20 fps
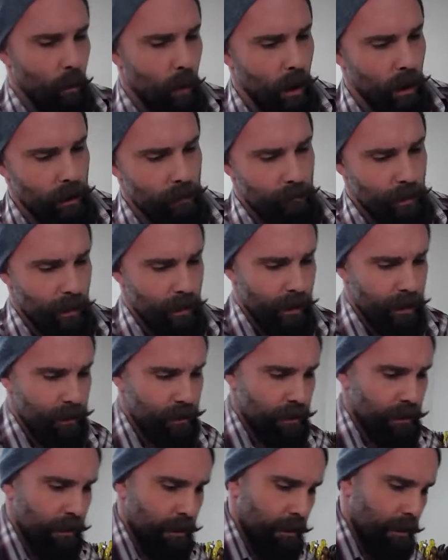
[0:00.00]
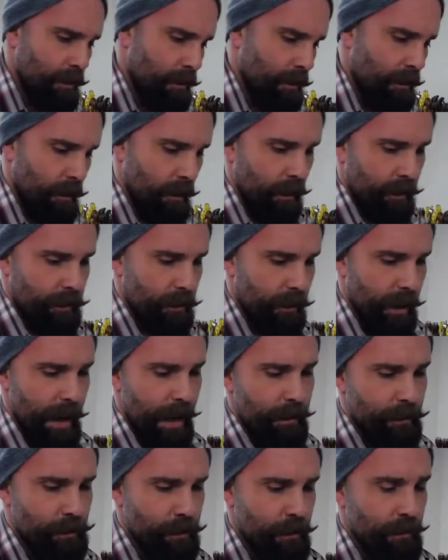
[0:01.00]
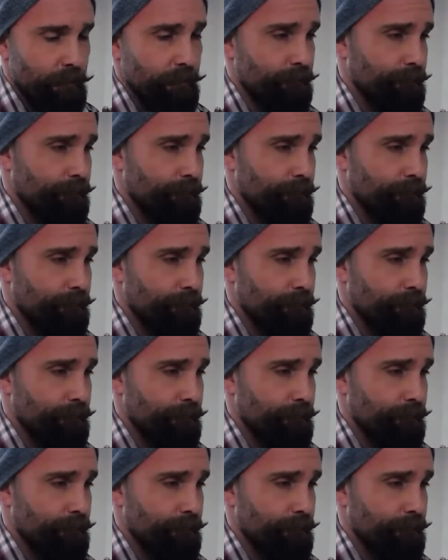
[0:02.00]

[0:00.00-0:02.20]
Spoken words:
water burnish on your edge.